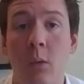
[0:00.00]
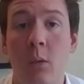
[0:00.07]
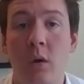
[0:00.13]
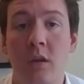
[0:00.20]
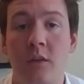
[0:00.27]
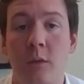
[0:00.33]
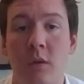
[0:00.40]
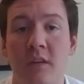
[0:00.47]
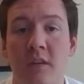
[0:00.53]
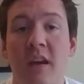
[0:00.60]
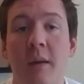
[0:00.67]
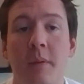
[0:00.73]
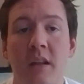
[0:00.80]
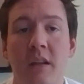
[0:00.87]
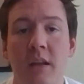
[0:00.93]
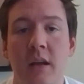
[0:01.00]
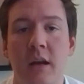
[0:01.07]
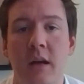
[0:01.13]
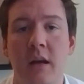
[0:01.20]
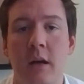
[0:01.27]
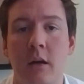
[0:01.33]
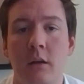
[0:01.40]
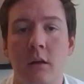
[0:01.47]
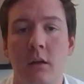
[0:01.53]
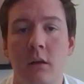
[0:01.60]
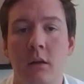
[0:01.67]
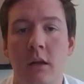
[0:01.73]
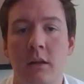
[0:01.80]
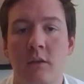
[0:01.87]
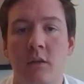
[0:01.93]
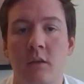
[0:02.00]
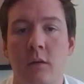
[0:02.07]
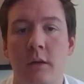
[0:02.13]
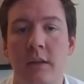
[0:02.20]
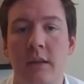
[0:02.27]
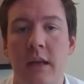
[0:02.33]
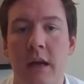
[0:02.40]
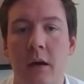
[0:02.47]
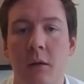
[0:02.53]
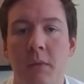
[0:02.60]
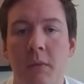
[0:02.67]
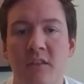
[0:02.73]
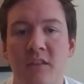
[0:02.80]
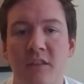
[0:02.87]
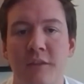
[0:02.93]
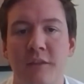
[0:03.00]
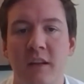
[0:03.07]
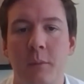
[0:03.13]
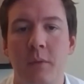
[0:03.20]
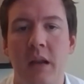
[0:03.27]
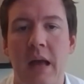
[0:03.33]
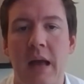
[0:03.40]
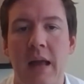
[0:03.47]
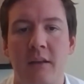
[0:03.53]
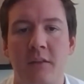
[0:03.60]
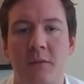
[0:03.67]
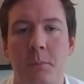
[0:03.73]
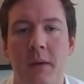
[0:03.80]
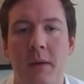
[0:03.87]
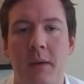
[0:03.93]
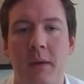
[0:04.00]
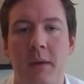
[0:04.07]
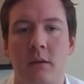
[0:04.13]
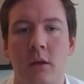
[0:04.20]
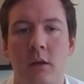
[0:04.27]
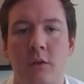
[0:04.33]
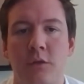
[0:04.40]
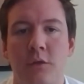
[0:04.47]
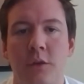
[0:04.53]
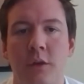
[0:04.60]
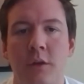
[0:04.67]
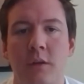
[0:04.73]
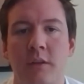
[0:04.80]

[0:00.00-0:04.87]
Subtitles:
what's happening there? It's going down massively, but I expect in certain